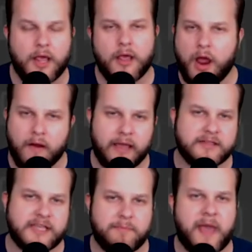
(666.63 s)
All right,
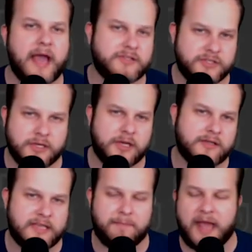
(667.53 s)
let's head back to
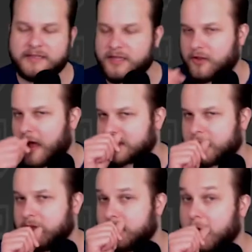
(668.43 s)
the clock tower.
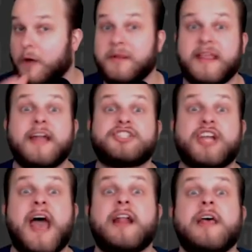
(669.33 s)
Let them know." But then,
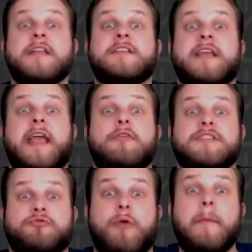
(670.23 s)
chat, they hear
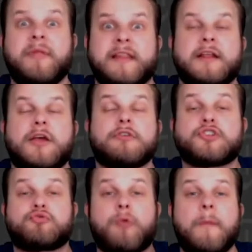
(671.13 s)
this rumbling. You hear
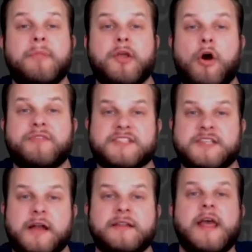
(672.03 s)
this rumbling all of a
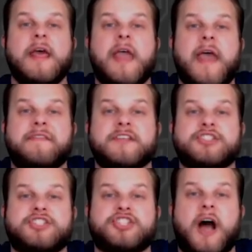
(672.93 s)
sudden, and this
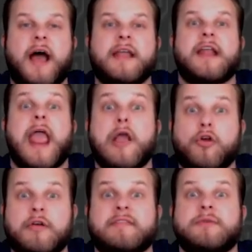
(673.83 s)
giant
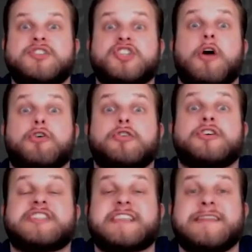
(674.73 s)
aircraft that we saw earlier
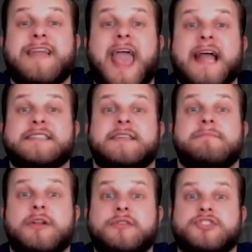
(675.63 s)
just lands in the
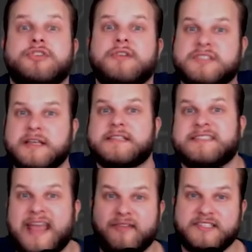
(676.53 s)
middle of the studio. It's
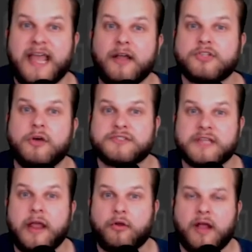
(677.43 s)
David Xanatos'
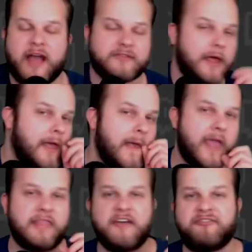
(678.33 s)
aircraft,
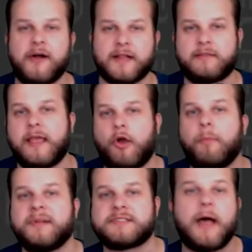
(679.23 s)
and that fucking thing
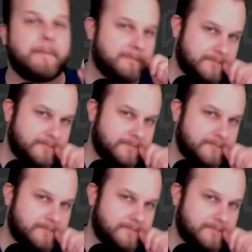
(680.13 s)
opens up.